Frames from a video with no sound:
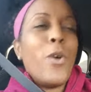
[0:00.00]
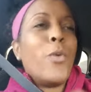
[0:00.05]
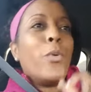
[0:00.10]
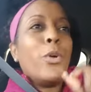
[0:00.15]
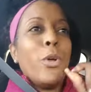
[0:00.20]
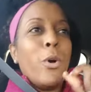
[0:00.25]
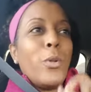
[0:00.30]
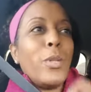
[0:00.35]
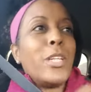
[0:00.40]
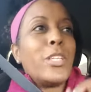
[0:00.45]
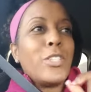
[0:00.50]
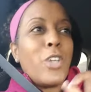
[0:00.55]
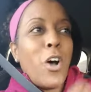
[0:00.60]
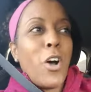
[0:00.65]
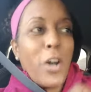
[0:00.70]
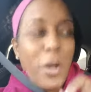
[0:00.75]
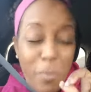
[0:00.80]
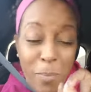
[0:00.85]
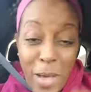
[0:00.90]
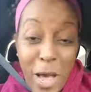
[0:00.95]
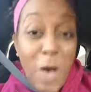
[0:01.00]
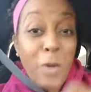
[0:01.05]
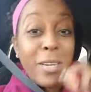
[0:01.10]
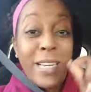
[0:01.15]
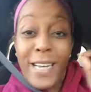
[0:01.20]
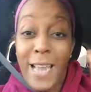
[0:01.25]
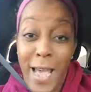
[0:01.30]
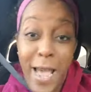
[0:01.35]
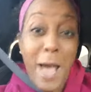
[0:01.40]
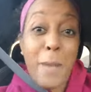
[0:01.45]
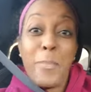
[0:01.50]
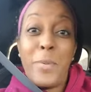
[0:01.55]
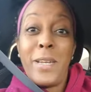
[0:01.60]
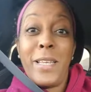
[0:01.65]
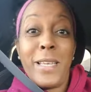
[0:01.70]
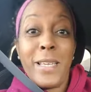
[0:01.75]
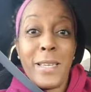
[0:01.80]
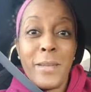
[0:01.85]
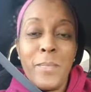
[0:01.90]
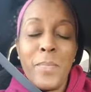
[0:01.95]
We only talk about it
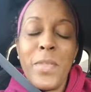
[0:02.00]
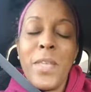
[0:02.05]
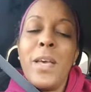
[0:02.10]
happening.